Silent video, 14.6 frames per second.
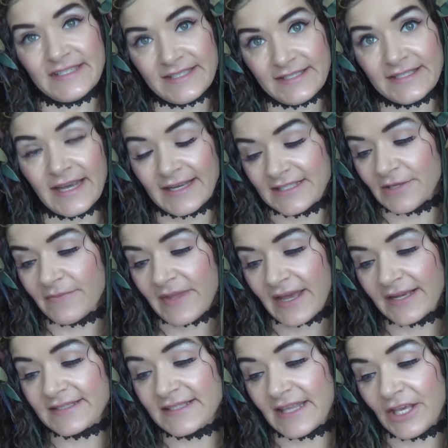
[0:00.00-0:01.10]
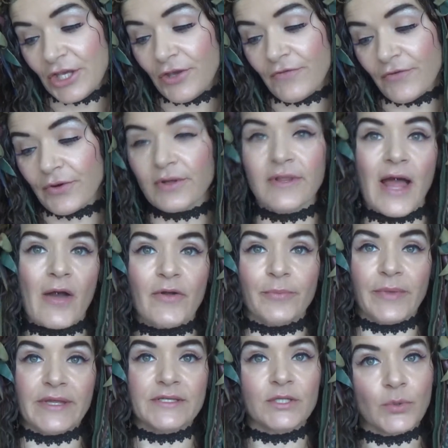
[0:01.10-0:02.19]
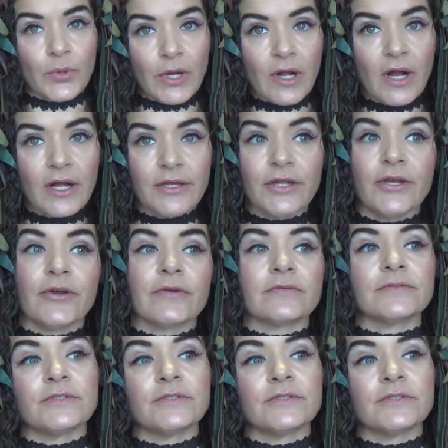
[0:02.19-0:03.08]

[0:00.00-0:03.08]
text him next, thank you for allowing me to work on you.